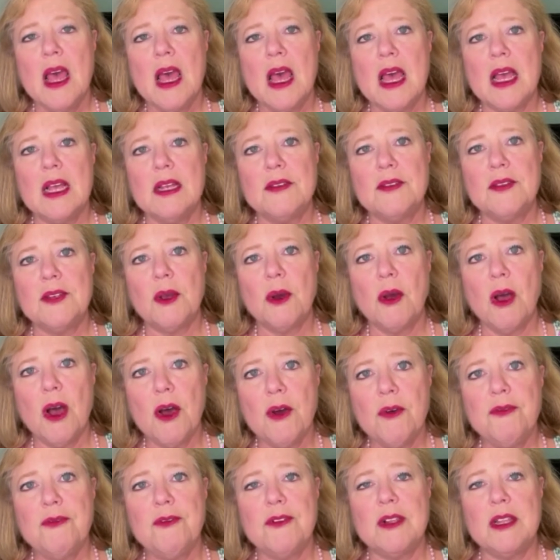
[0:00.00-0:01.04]
And so
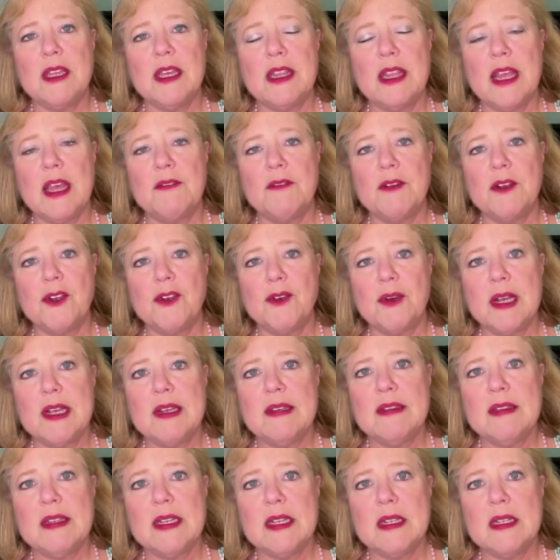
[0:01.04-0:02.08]
hopefully they've
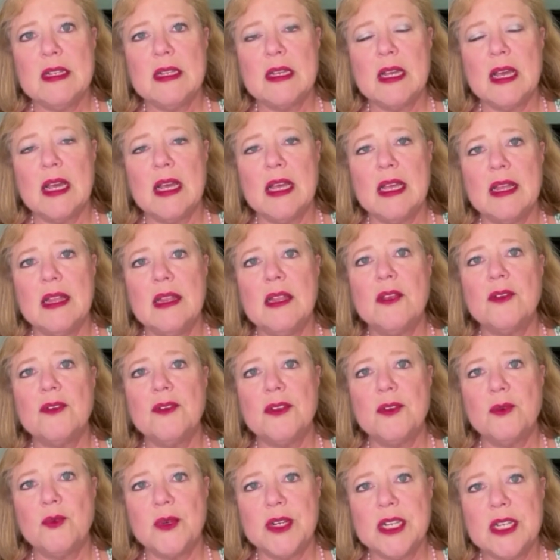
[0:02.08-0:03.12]
addressed it in
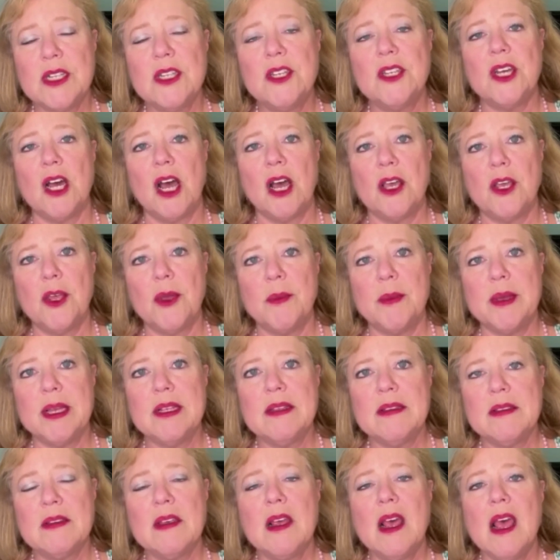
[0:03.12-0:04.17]
those written
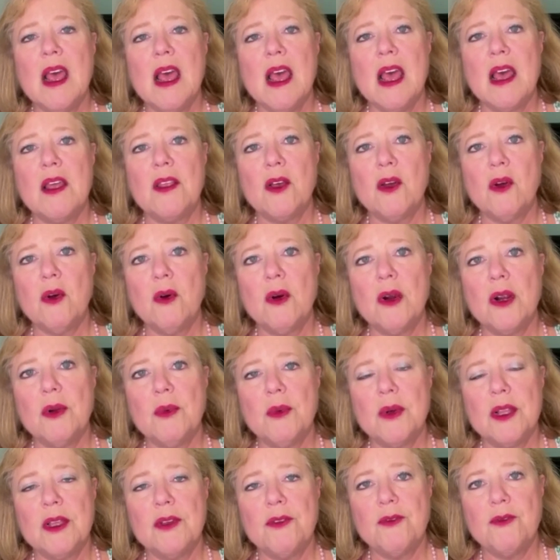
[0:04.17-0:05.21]
documents and the court
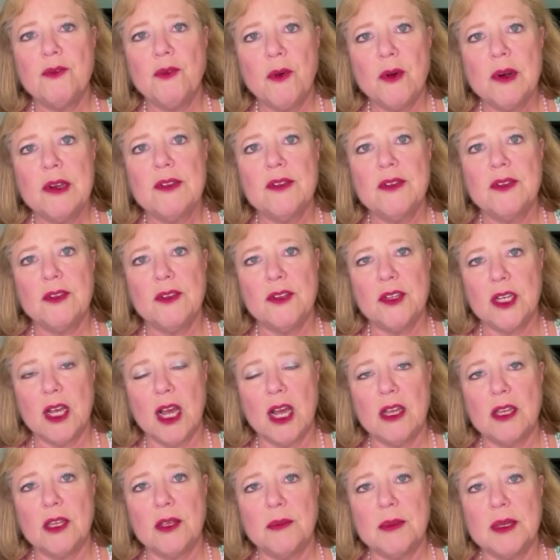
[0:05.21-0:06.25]
will enforce those
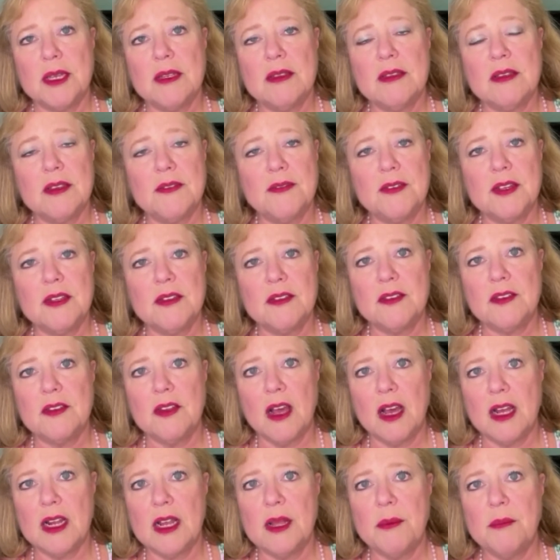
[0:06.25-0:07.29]
documents if it's
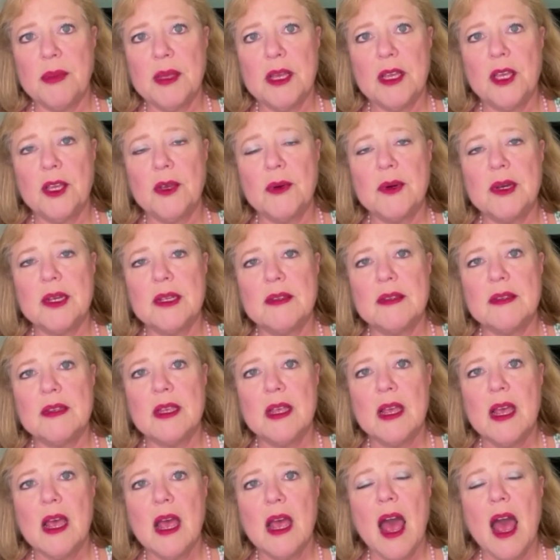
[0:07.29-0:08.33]
not ambiguous.
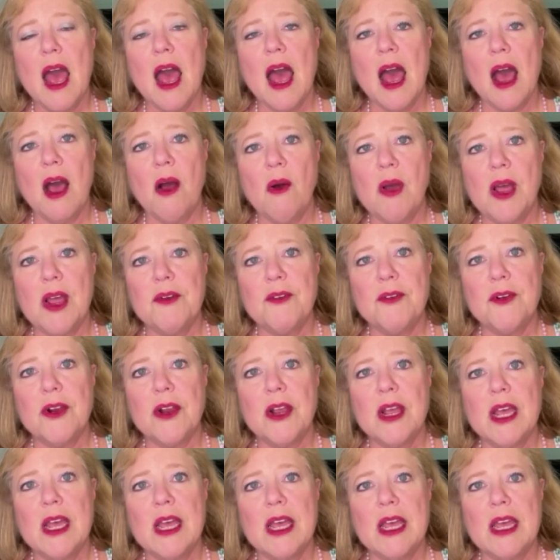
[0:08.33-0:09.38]

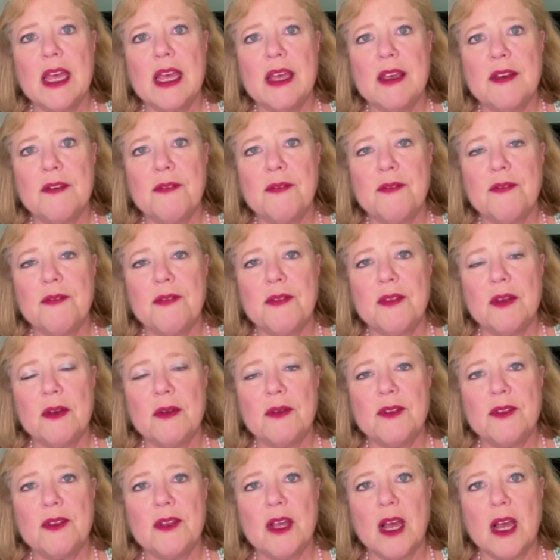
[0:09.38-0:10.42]
However, if
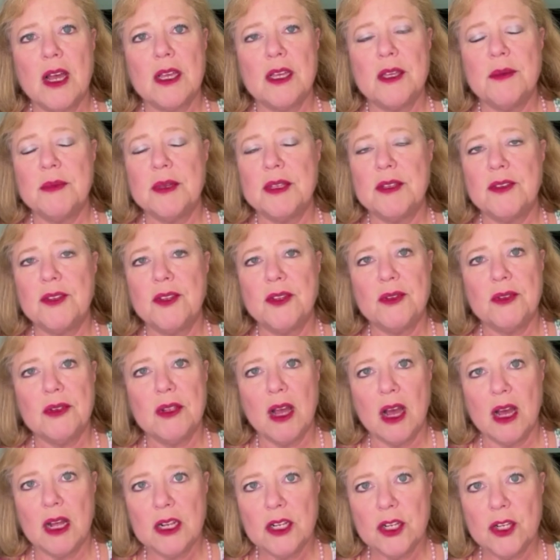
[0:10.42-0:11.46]
those documents do
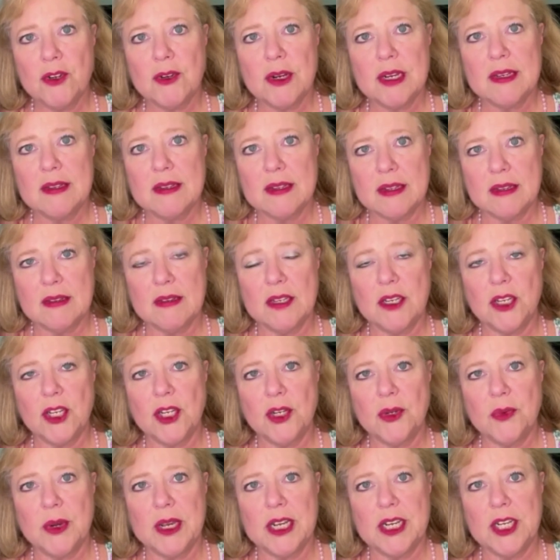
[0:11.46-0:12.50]
not address the
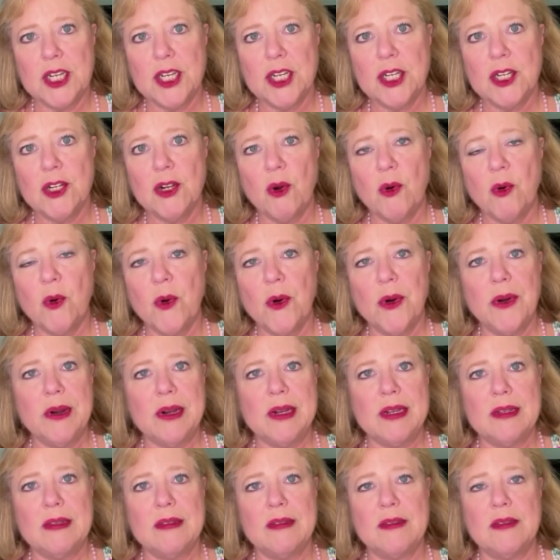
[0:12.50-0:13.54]
situation or
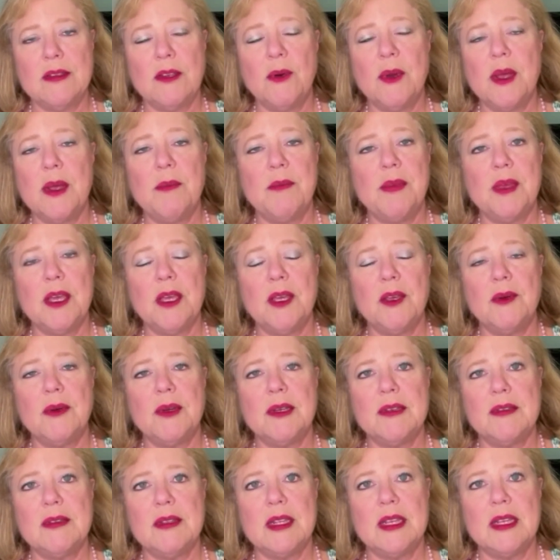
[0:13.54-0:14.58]
it's so
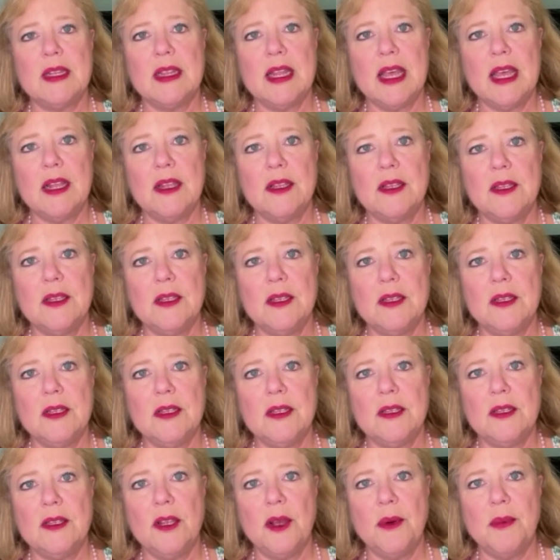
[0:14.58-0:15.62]
ambiguous that they
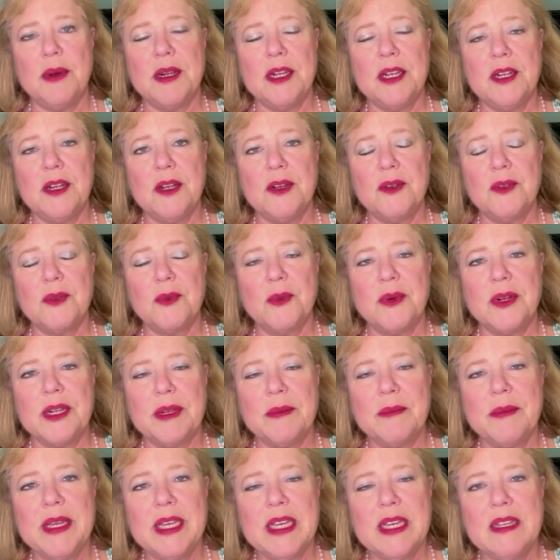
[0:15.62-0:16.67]
nobody knows what
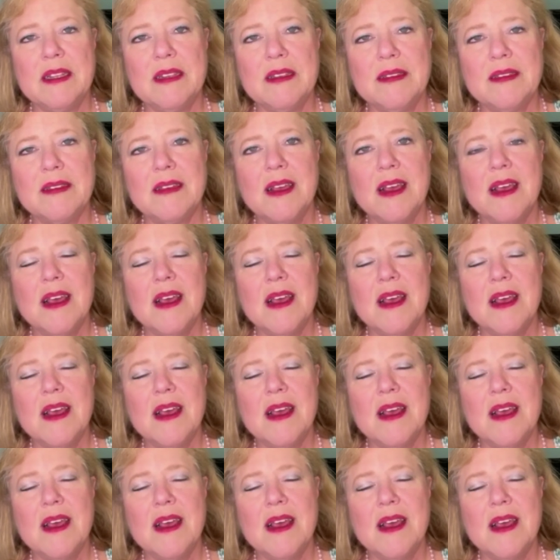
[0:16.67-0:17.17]
it means,